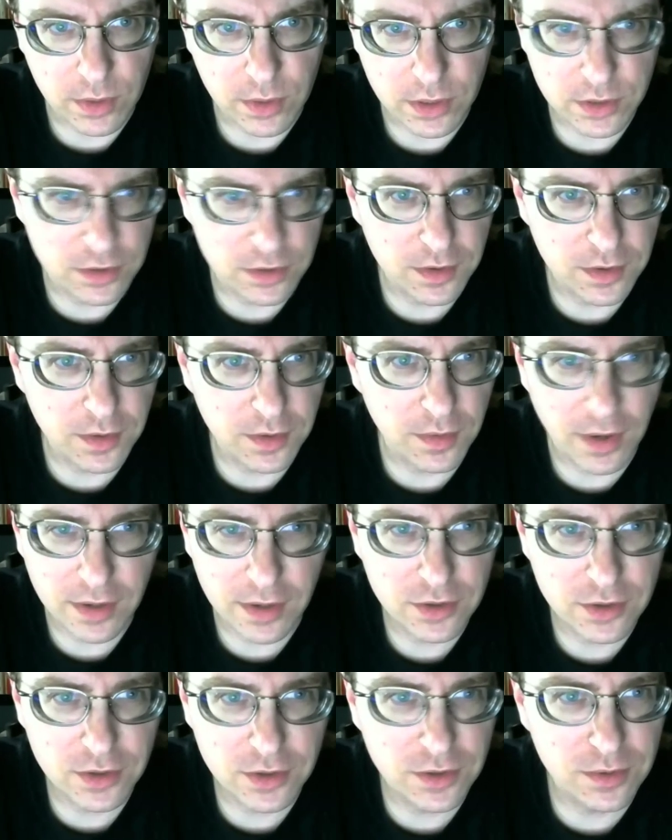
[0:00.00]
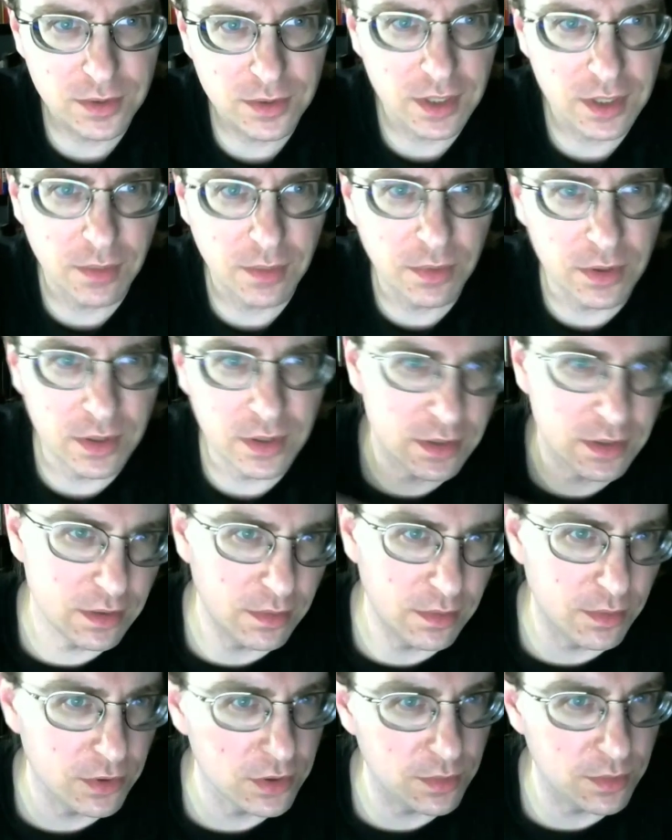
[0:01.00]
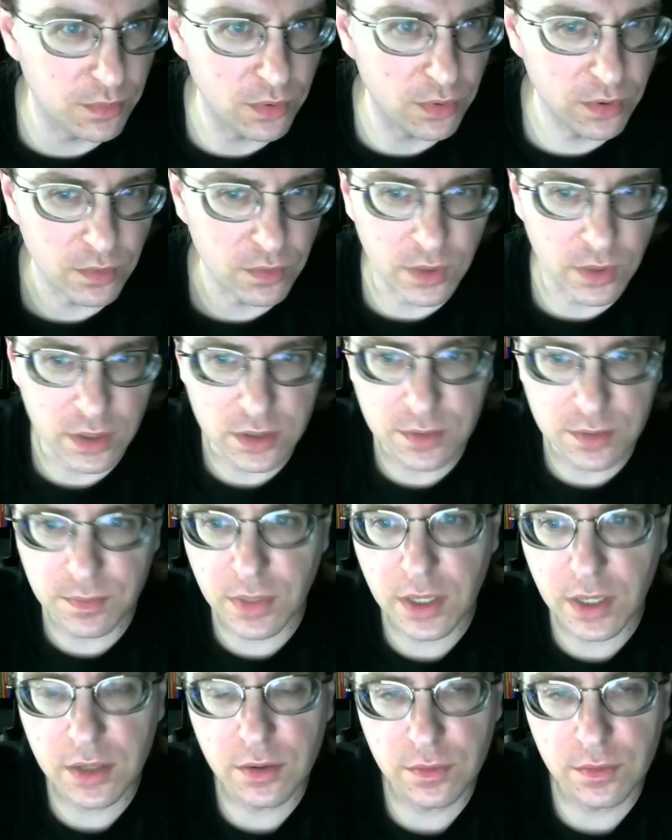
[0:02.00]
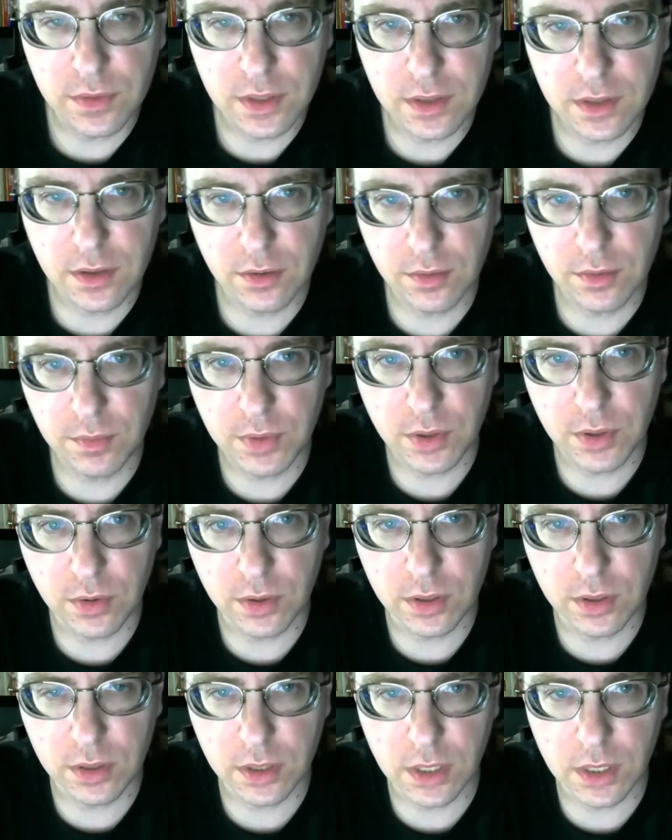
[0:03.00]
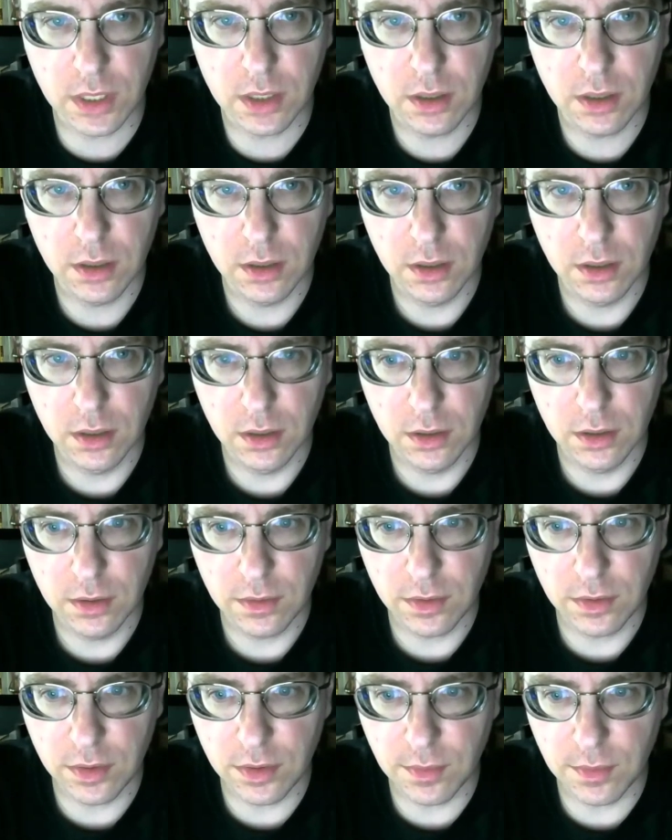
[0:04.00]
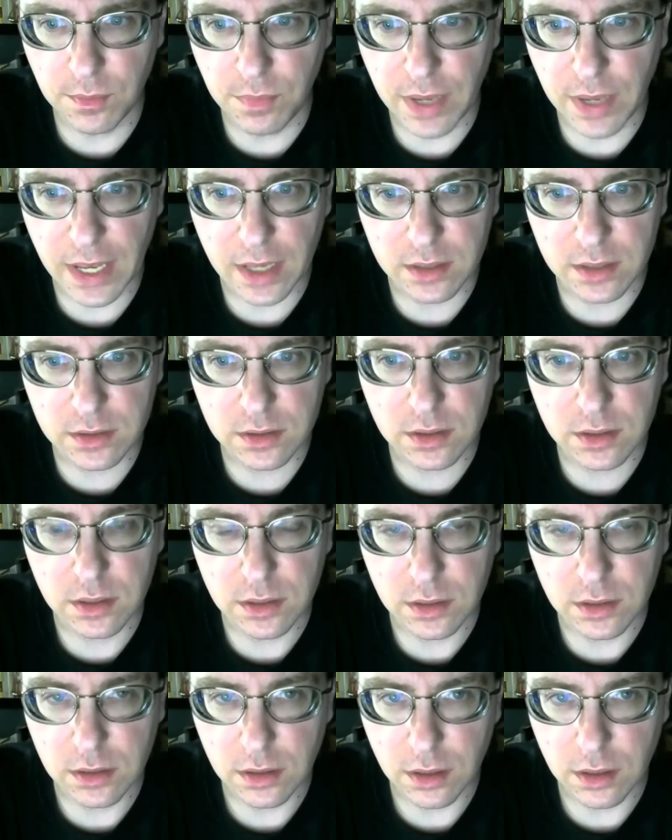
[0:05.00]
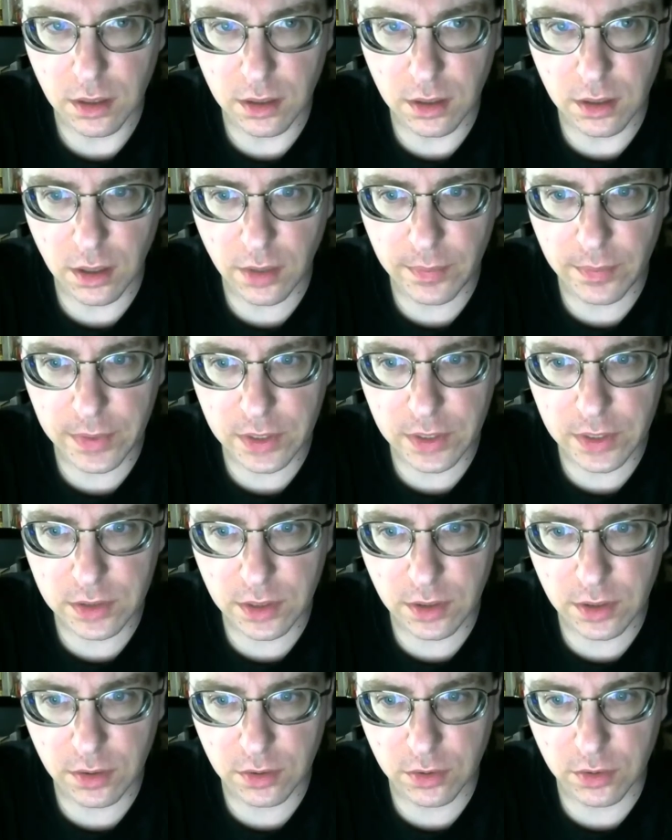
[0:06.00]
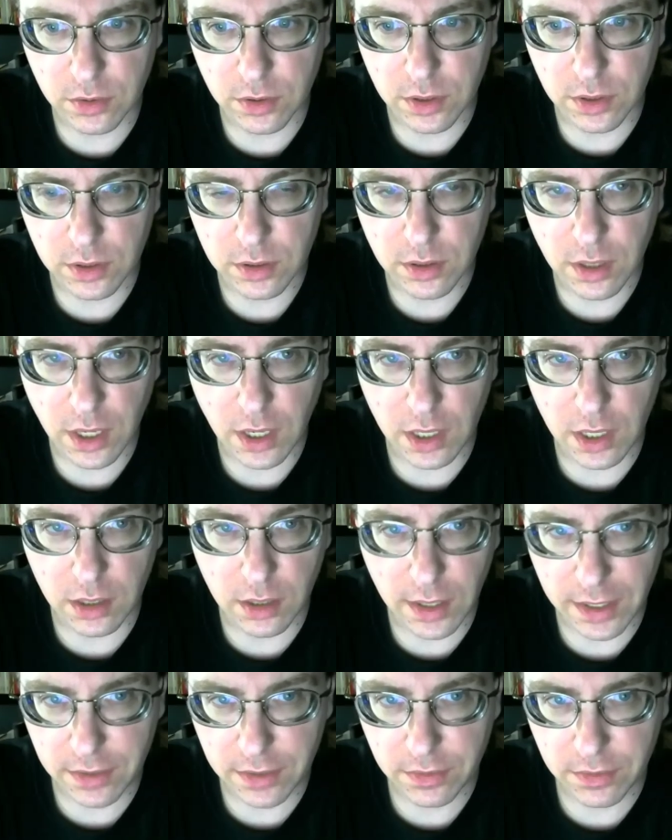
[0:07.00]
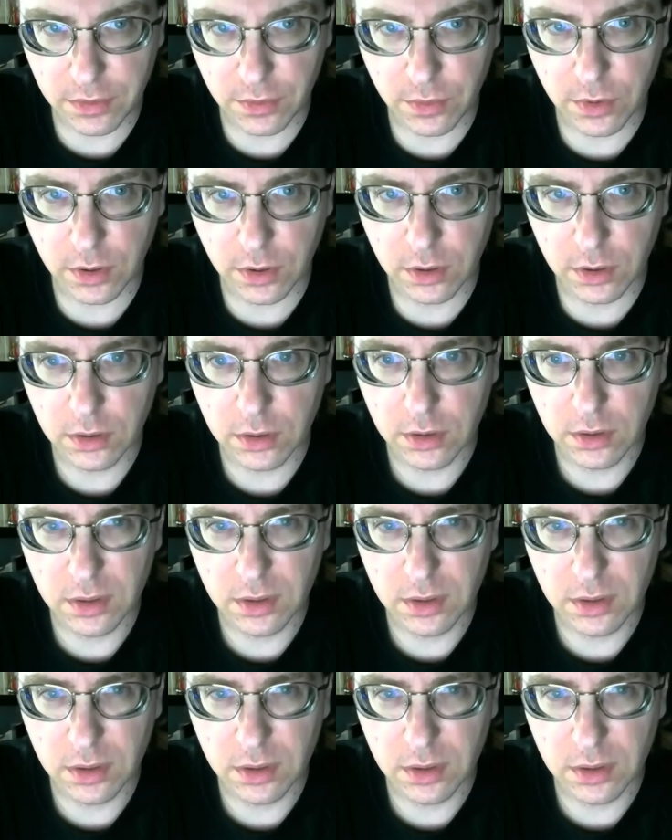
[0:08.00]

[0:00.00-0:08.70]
List of the I should do a separate list of the most important ones, but I don't think they're empirically the best, and not because they aren't good. I like Thor.